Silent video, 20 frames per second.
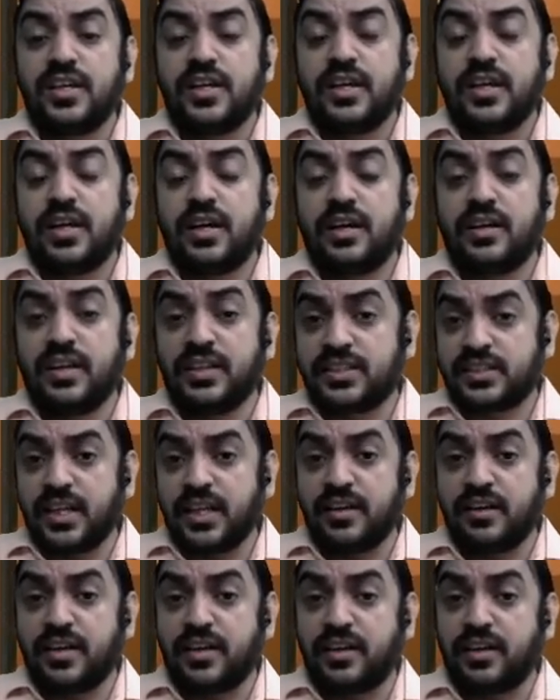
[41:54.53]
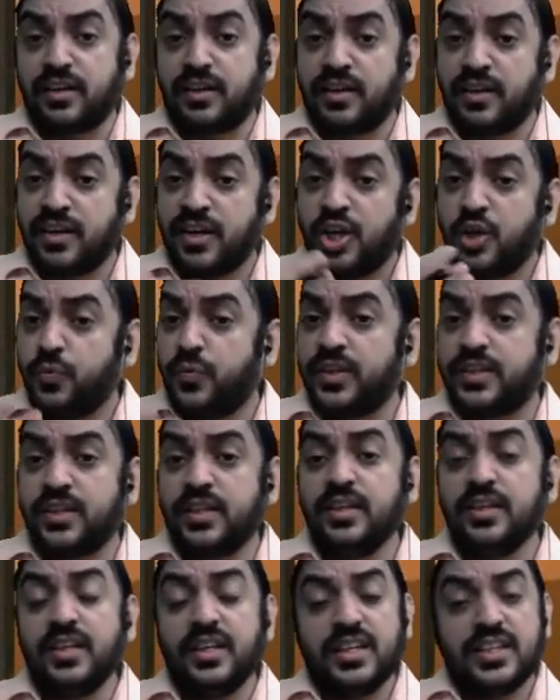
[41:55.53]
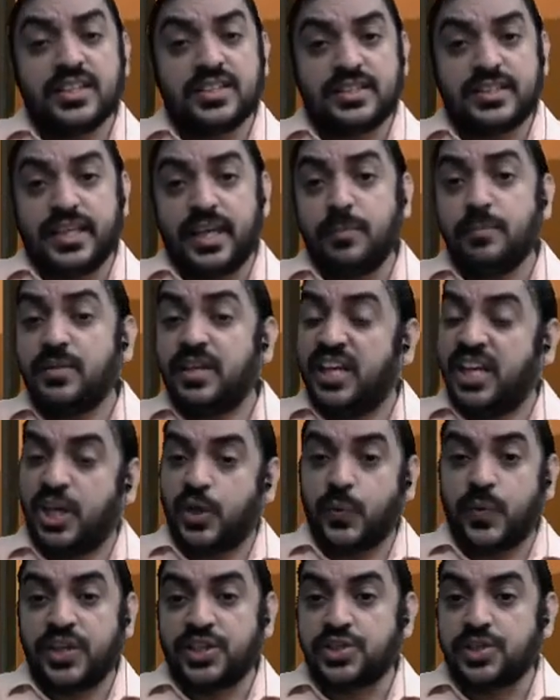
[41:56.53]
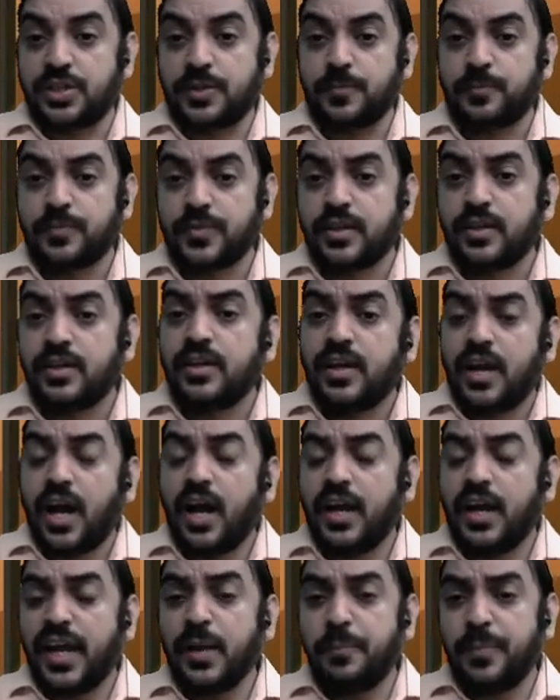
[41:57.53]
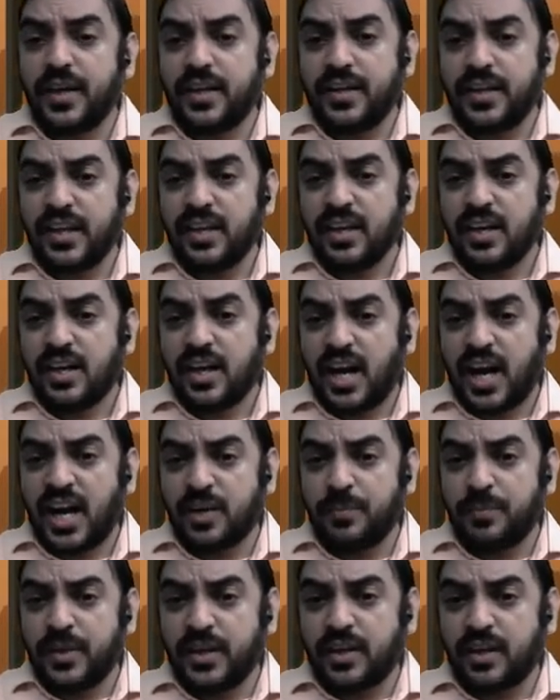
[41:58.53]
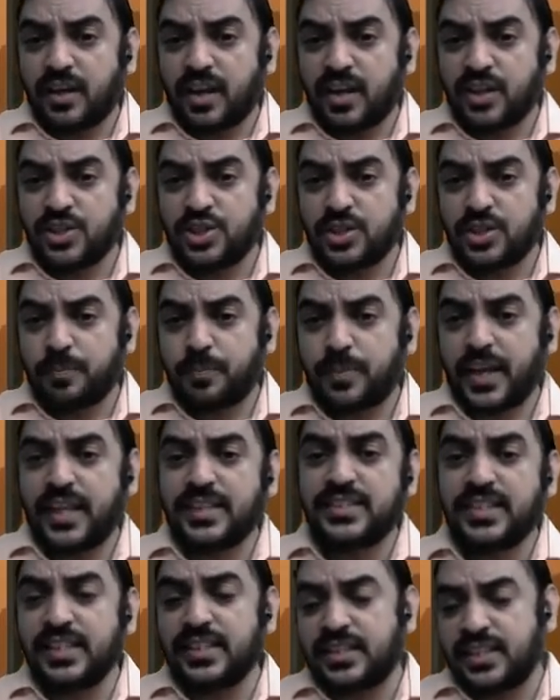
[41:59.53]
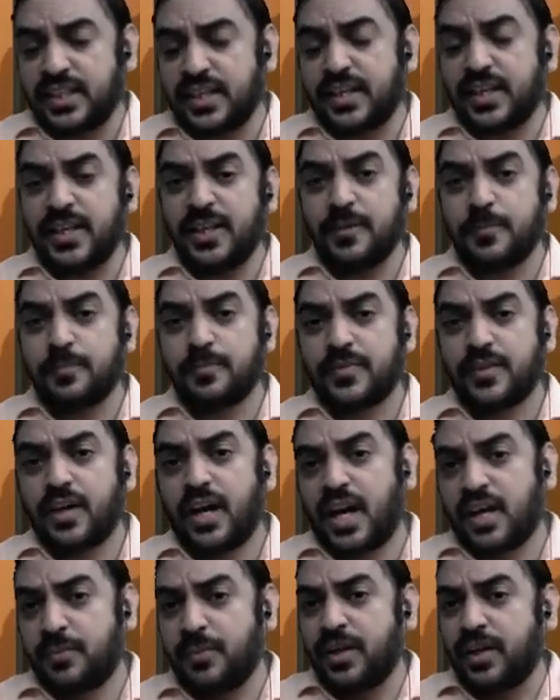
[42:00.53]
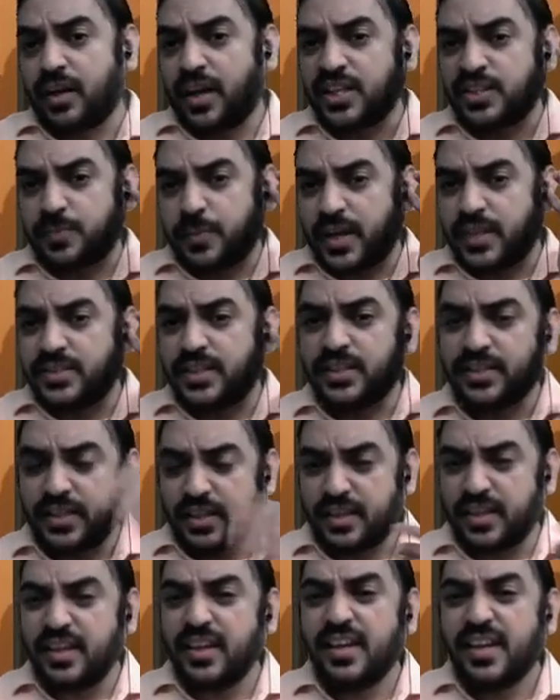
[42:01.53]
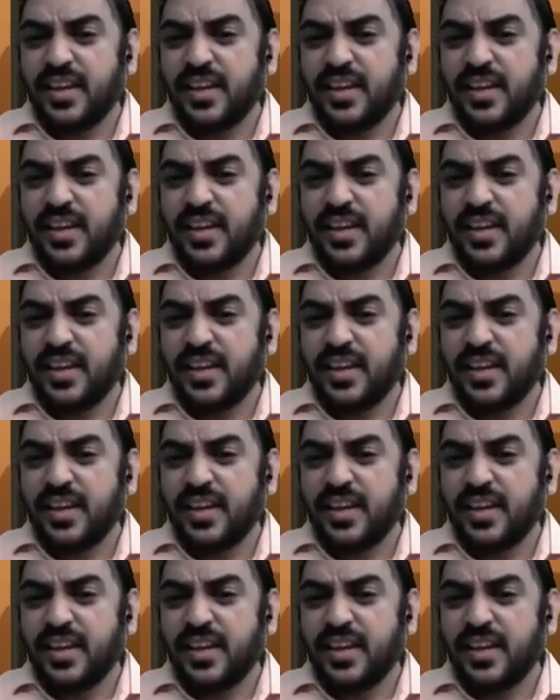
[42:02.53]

risk and return within same equation. APT, arbitrage pricing theory. Arbitrage pricing theory